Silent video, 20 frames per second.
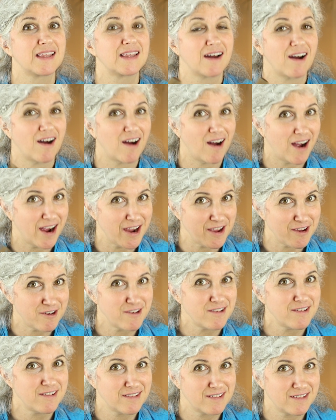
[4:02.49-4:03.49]

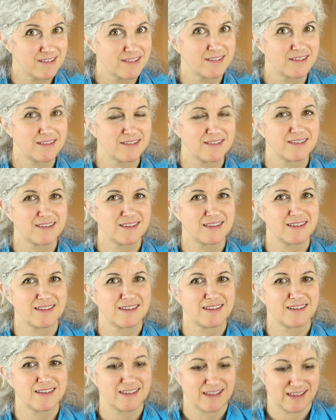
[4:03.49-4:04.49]
higher?
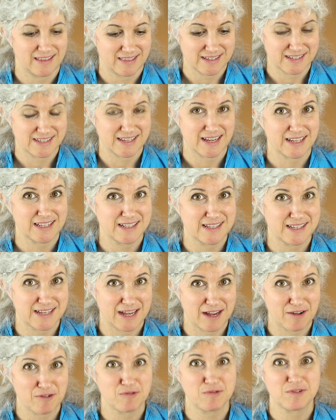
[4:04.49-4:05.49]
The second
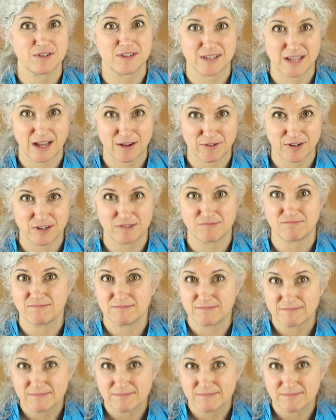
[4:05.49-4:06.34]
sound sounded